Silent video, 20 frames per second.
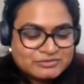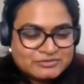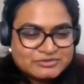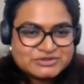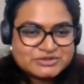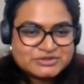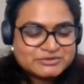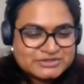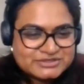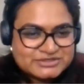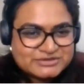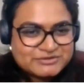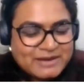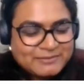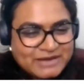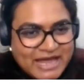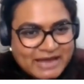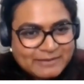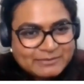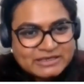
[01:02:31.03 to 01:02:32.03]
so
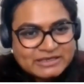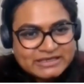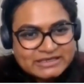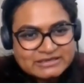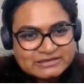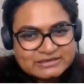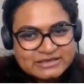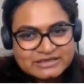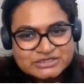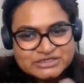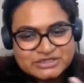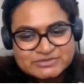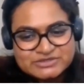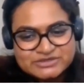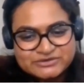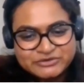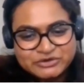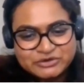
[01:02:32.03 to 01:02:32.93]
described aptly in terms of,